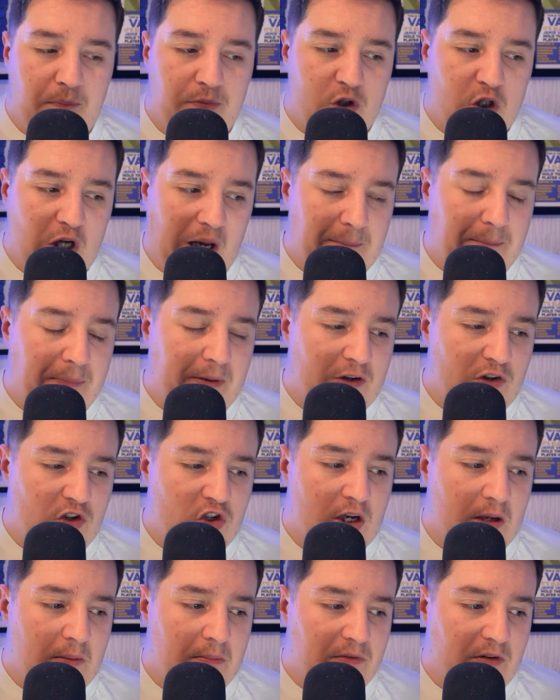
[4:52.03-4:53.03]

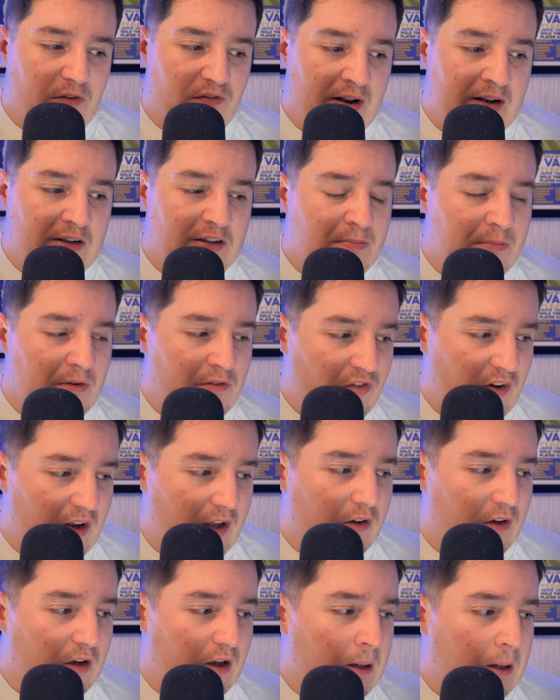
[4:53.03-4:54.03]
championship defensive
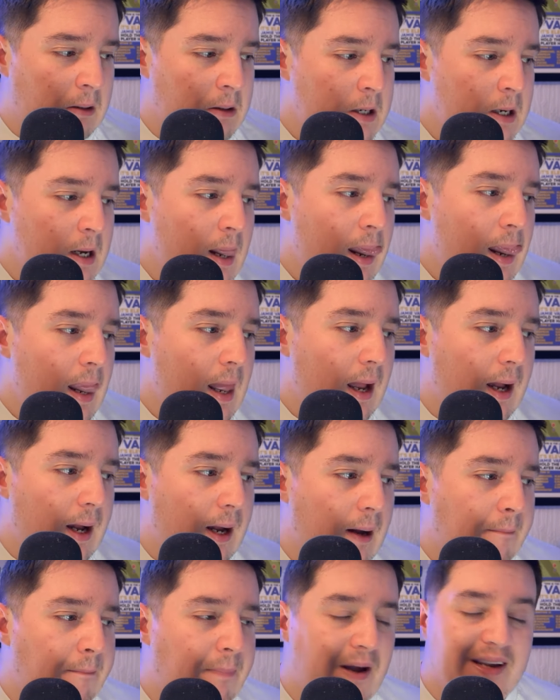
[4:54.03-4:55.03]
midfielder.
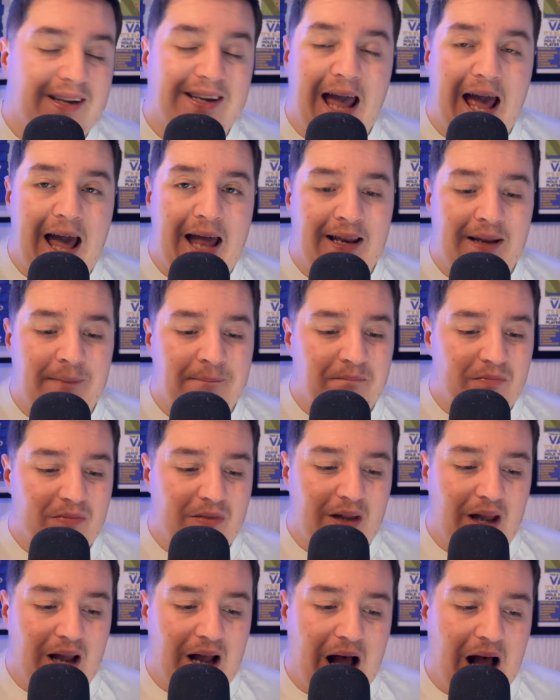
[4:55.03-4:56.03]
But again,
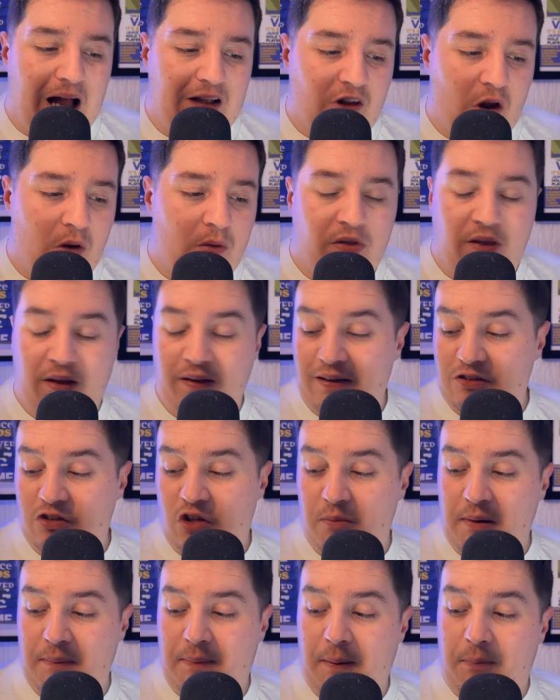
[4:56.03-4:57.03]
I don't think there's
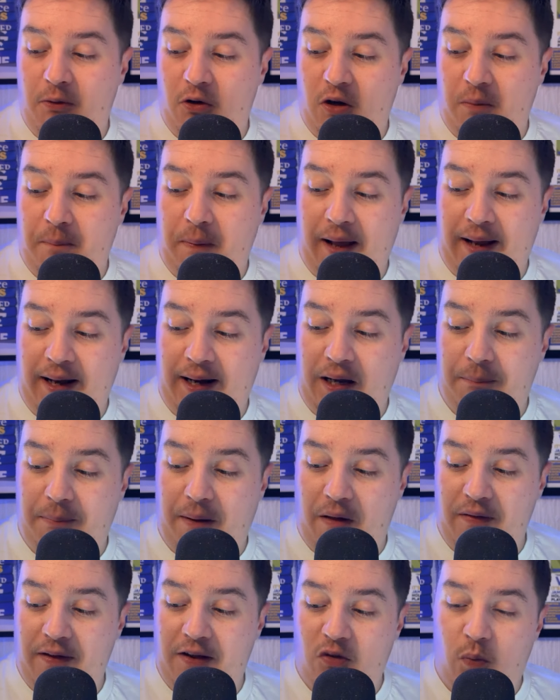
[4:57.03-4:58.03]
too many people complaining
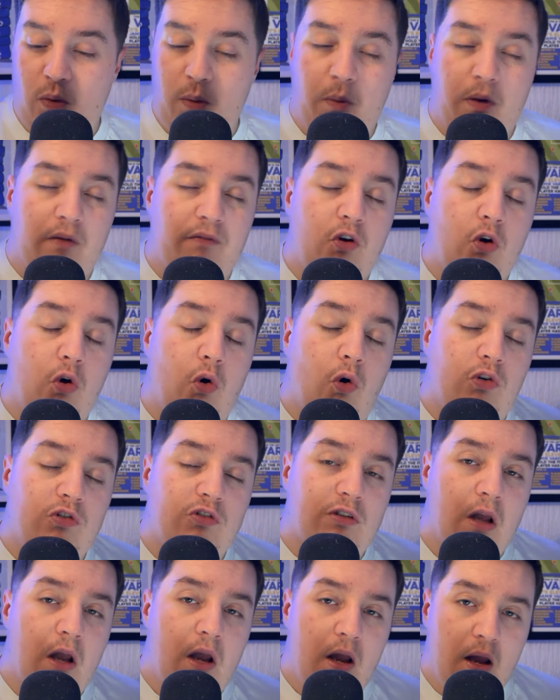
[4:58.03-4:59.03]
about this. We would, of
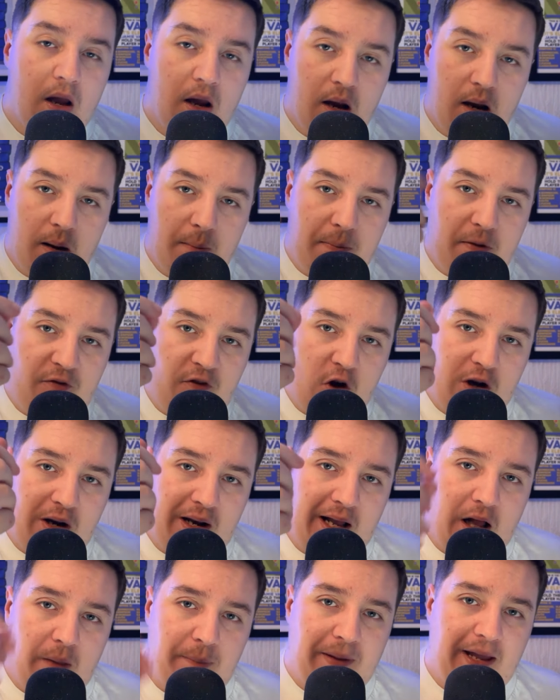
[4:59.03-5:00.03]
course, preferred a
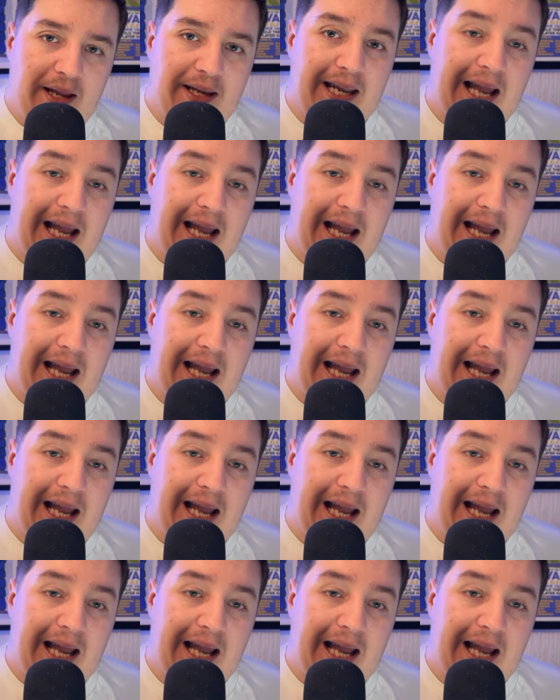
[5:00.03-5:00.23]
little bit of